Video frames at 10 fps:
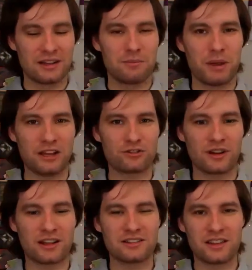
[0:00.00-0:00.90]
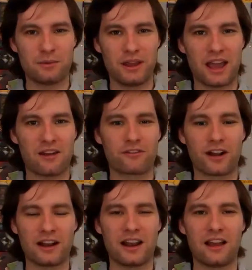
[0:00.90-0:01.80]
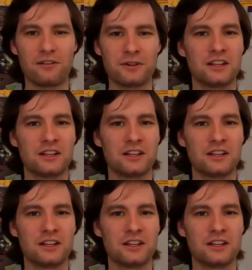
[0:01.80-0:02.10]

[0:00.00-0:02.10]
Patreons that we have right now.